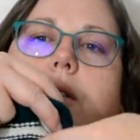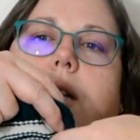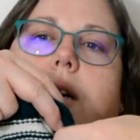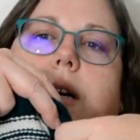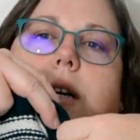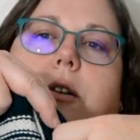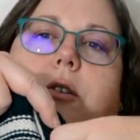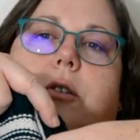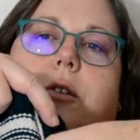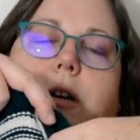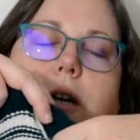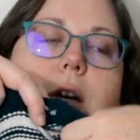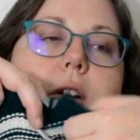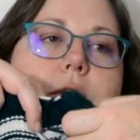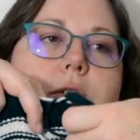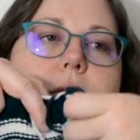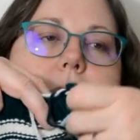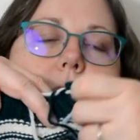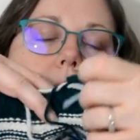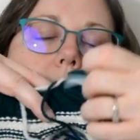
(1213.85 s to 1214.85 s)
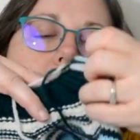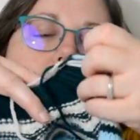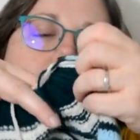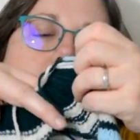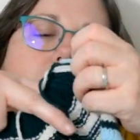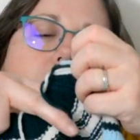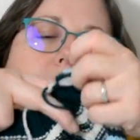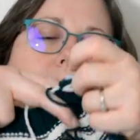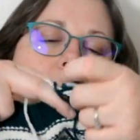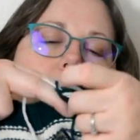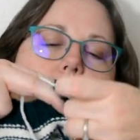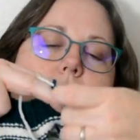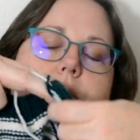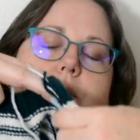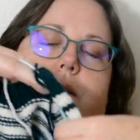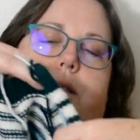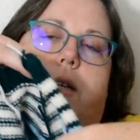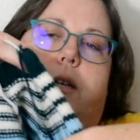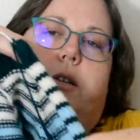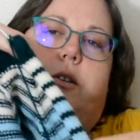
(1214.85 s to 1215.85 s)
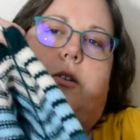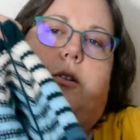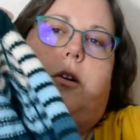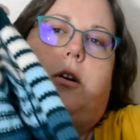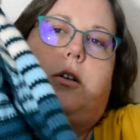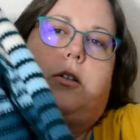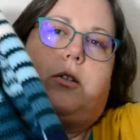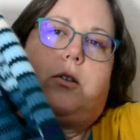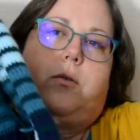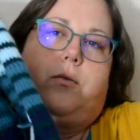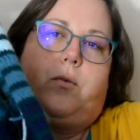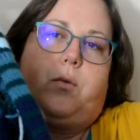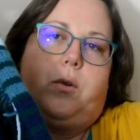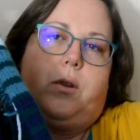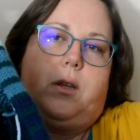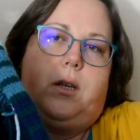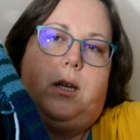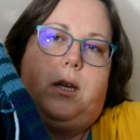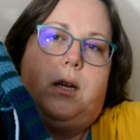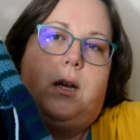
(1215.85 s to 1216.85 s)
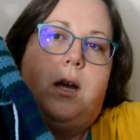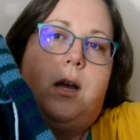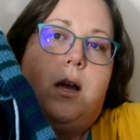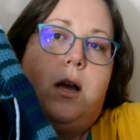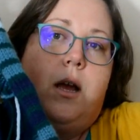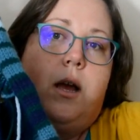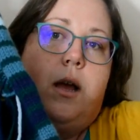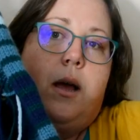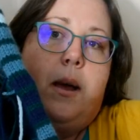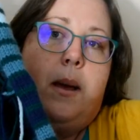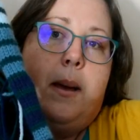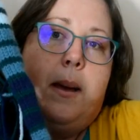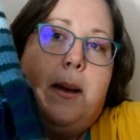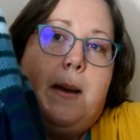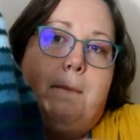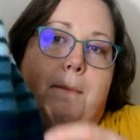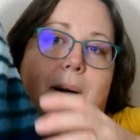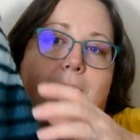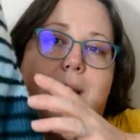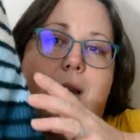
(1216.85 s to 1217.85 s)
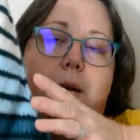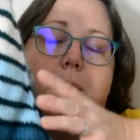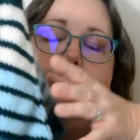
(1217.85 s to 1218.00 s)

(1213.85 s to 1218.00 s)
the hunter, and I'll do that in the hunter, and I'll use the hunter also for the button